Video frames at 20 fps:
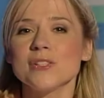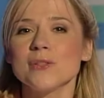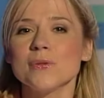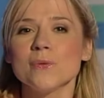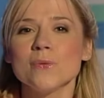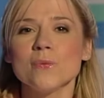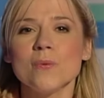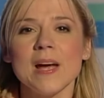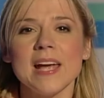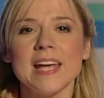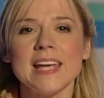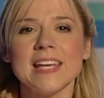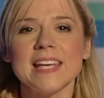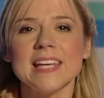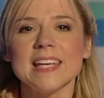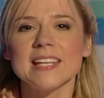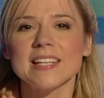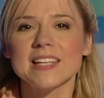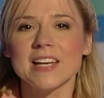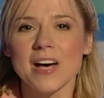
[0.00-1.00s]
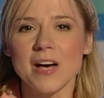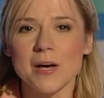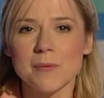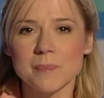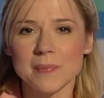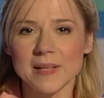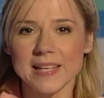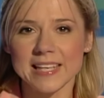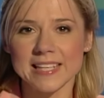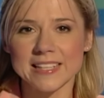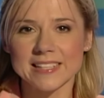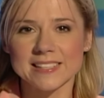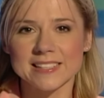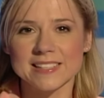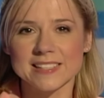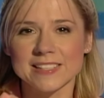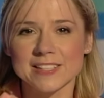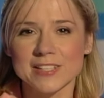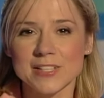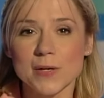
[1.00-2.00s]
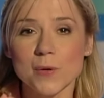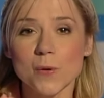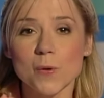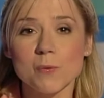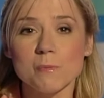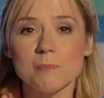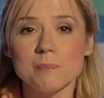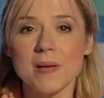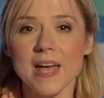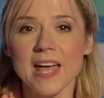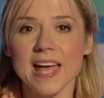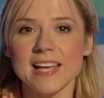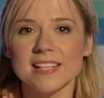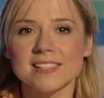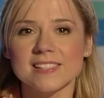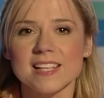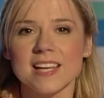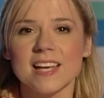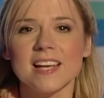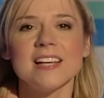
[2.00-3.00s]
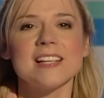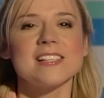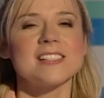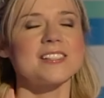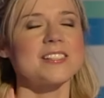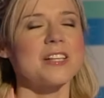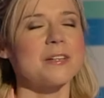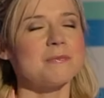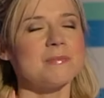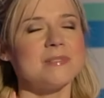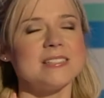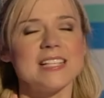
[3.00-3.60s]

you wake up in your bed, some